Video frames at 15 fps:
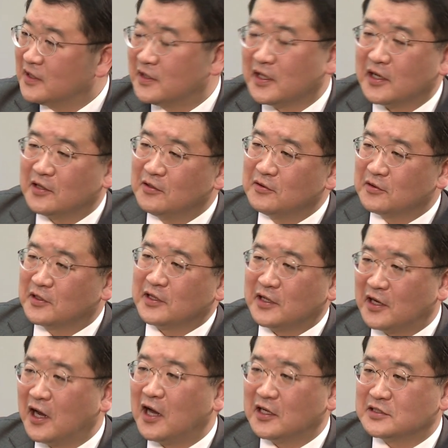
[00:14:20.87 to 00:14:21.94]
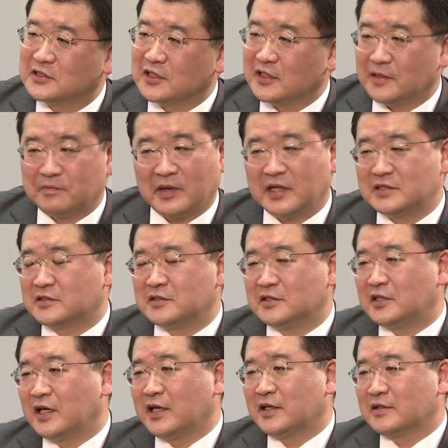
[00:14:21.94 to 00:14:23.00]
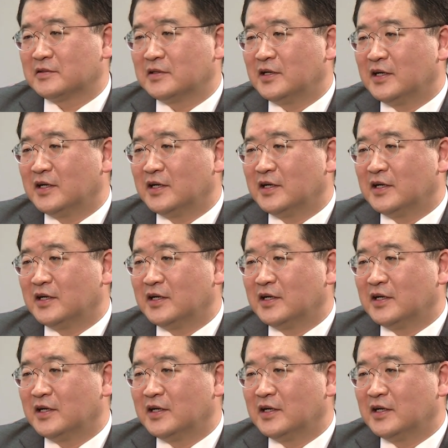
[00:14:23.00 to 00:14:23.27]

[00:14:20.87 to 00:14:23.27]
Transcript: they are looking at ASEAN and basically they